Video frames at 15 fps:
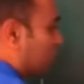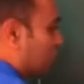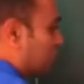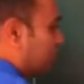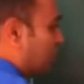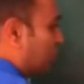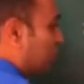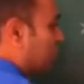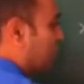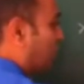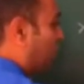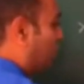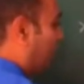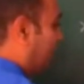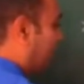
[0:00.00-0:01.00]
So 0,
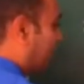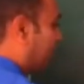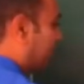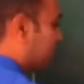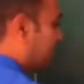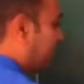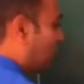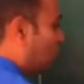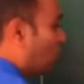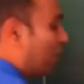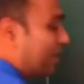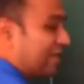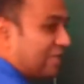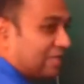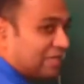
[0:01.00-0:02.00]
0, 1 represent
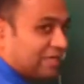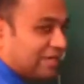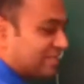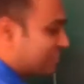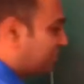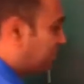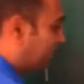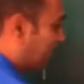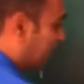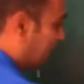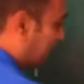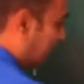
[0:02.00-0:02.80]
1 in a decimal